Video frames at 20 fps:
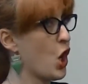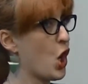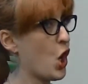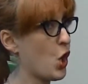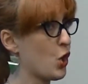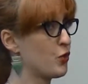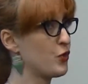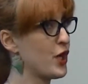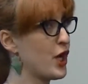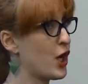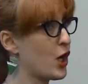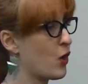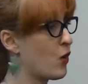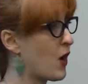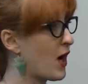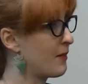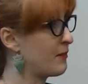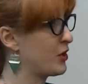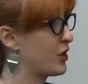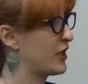oh
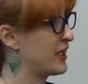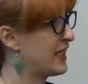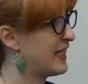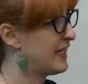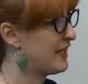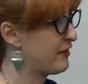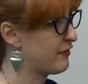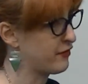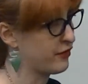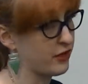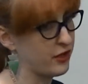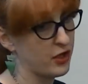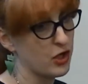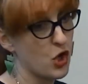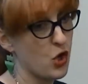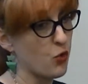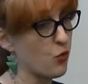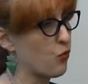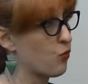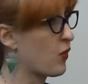no, I'm going to either
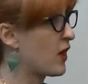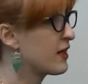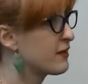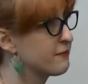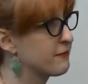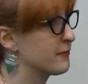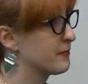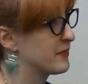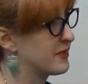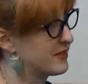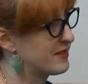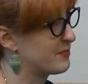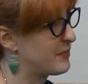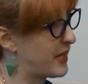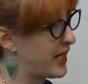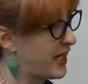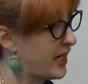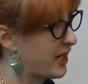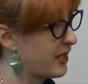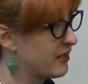run from this
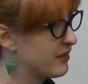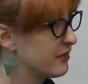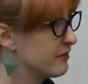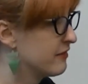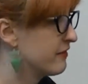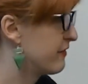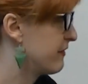bear,